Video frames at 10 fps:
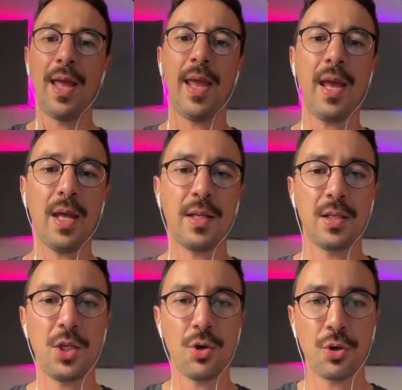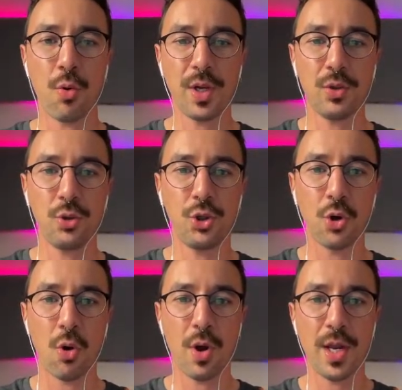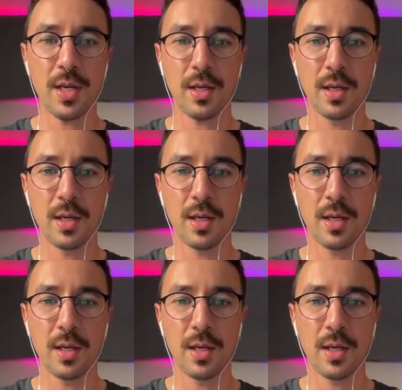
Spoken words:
and you're going to join